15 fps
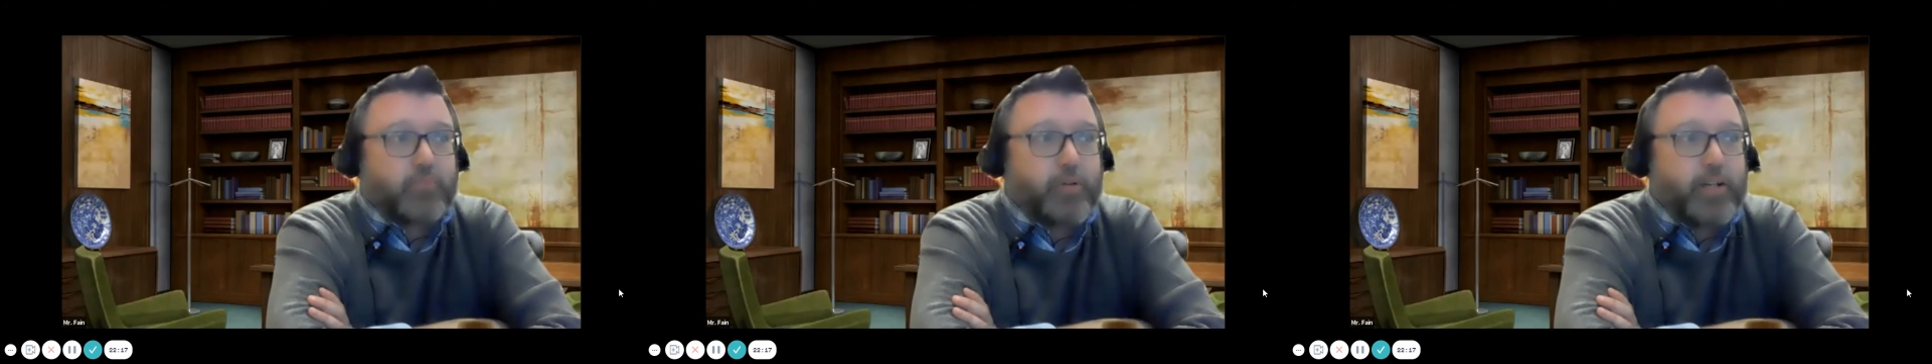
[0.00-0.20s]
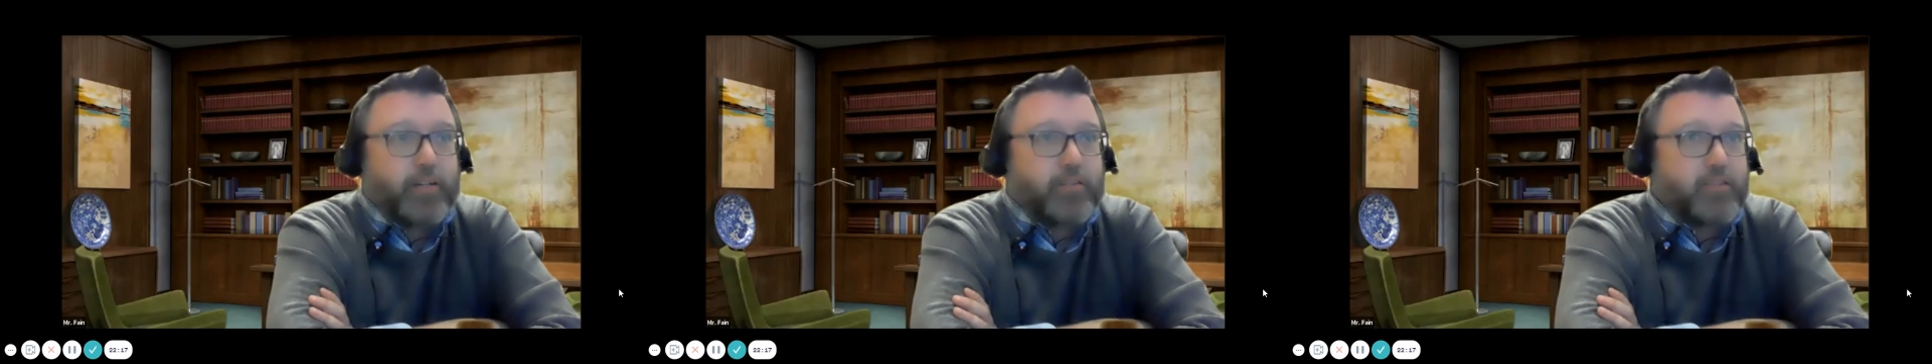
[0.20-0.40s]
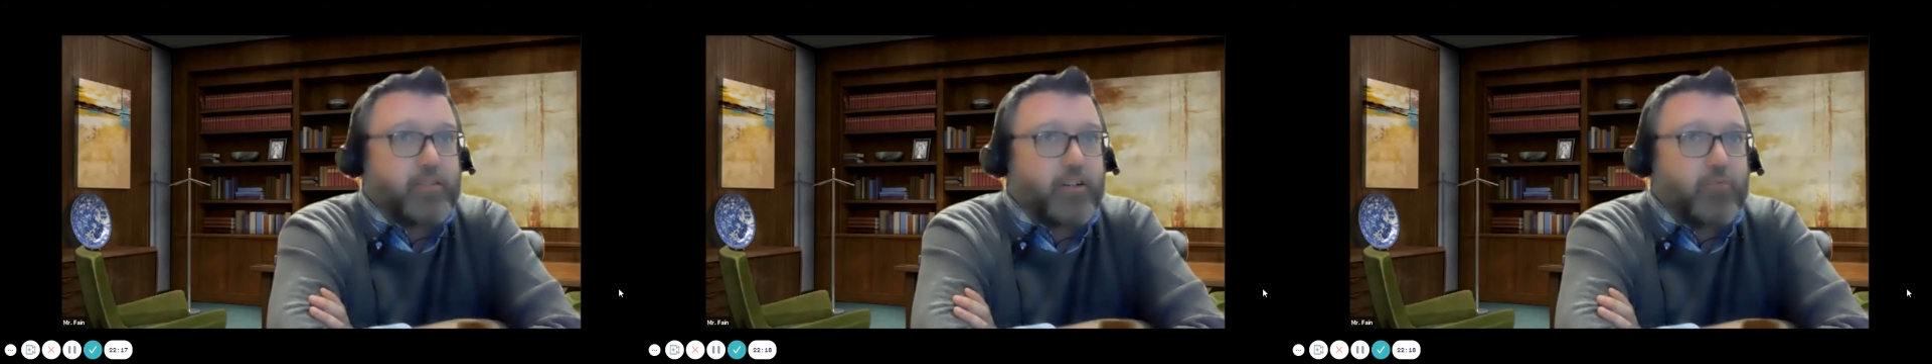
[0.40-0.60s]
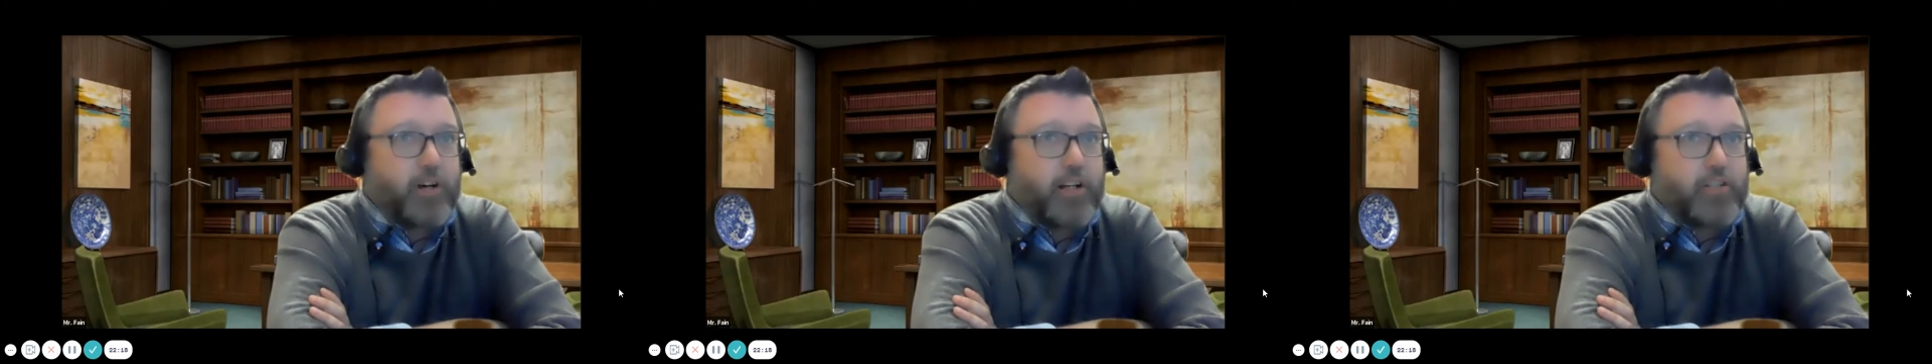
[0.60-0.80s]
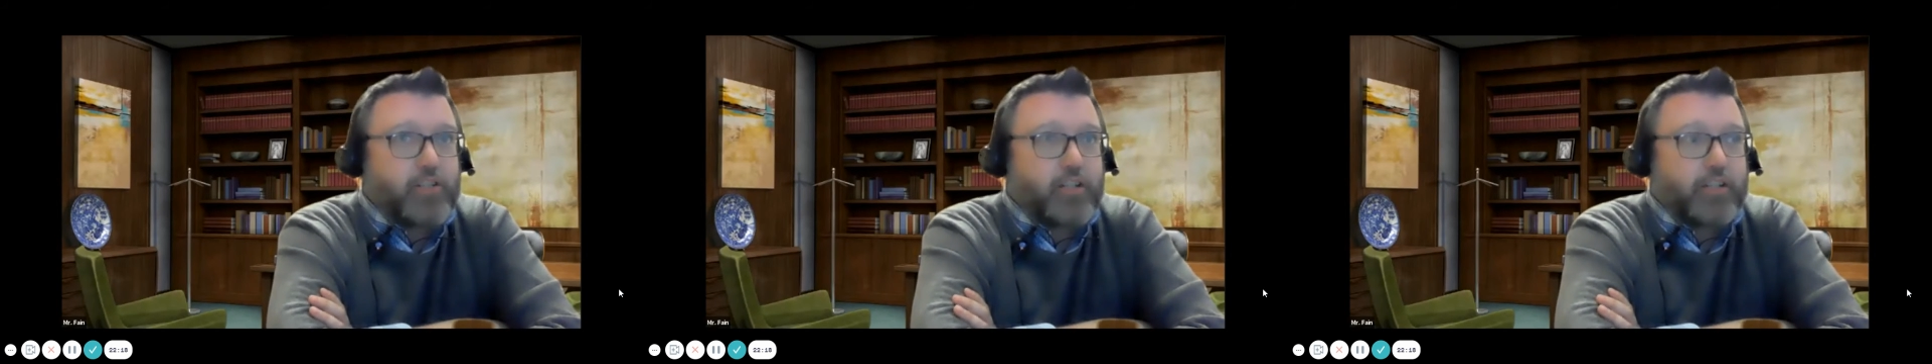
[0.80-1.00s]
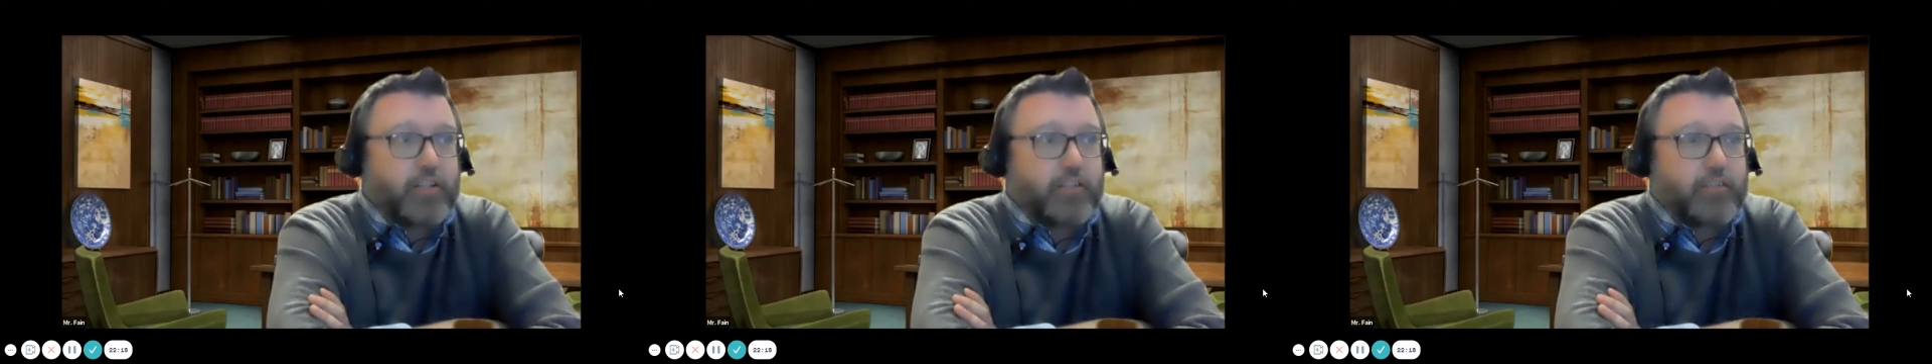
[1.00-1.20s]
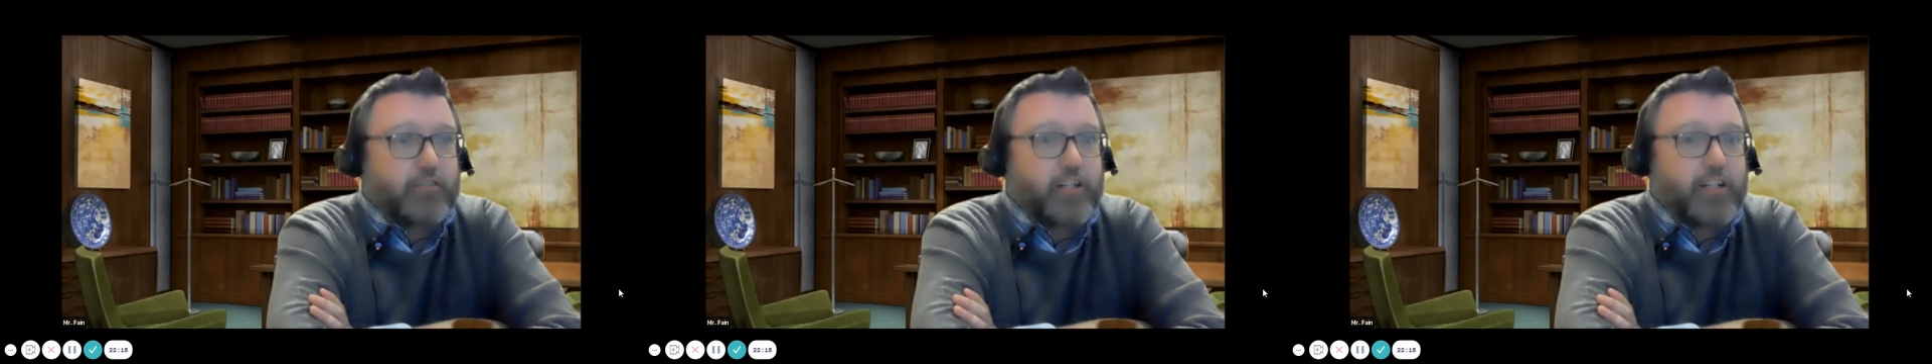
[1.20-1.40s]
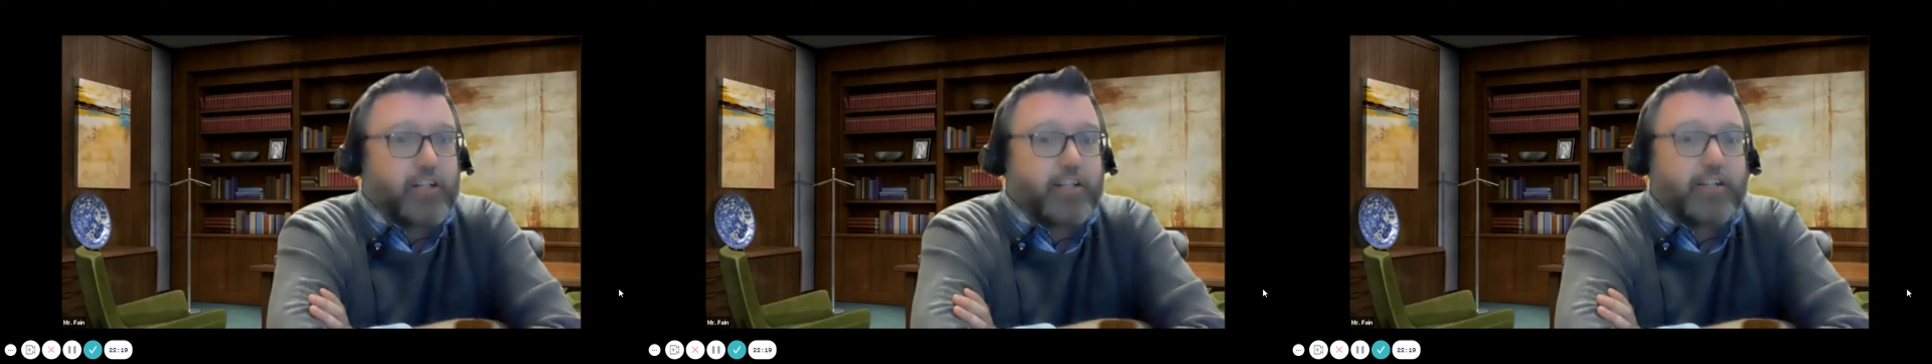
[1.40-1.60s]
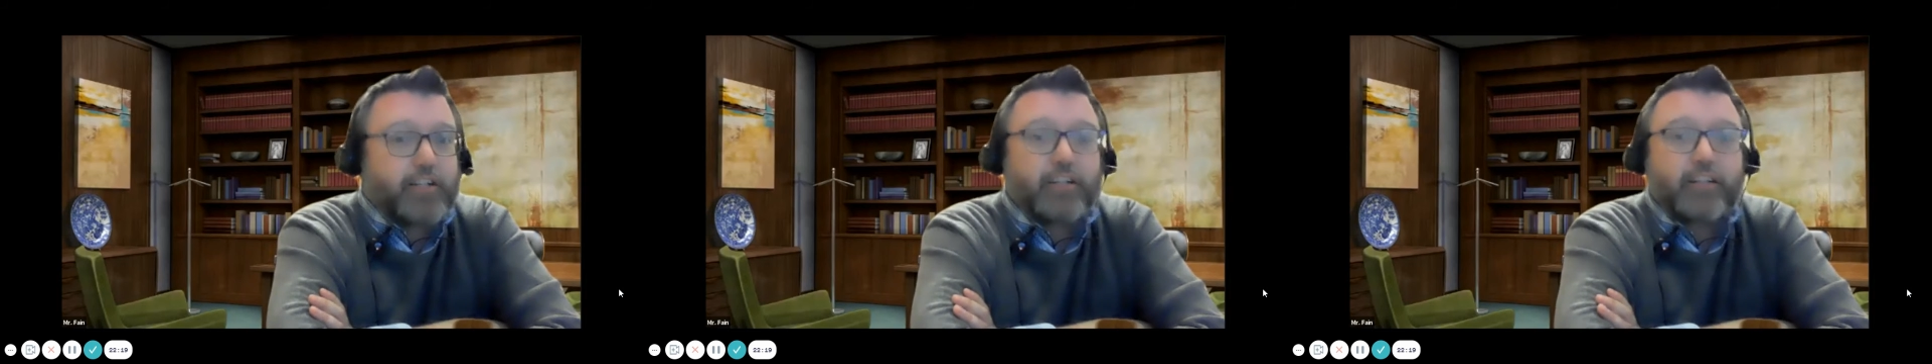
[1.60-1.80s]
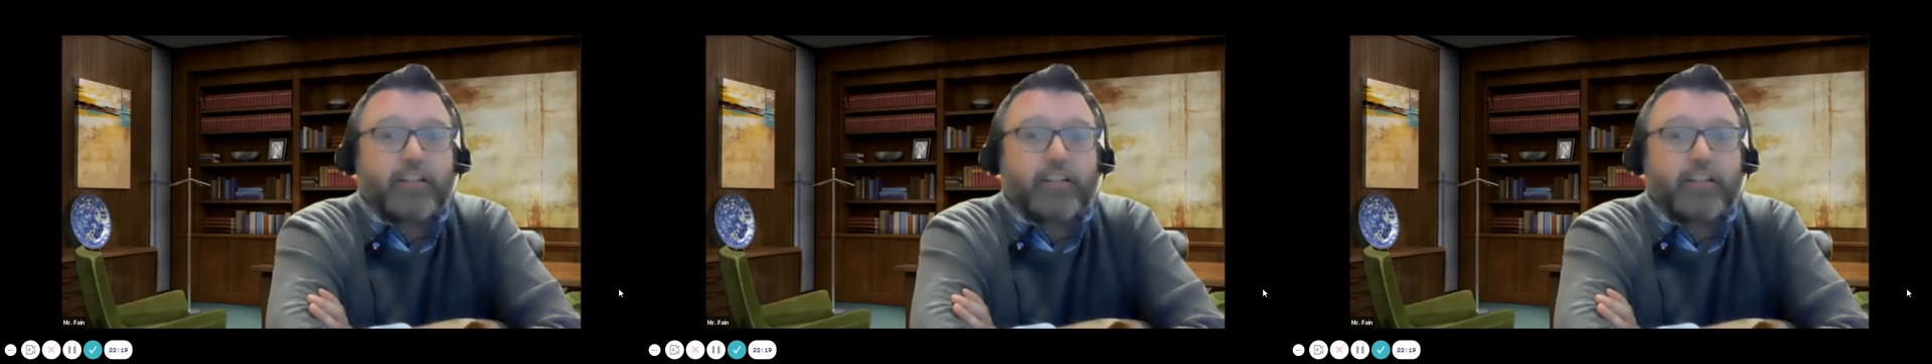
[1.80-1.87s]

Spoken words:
Your parents aren't watching, right?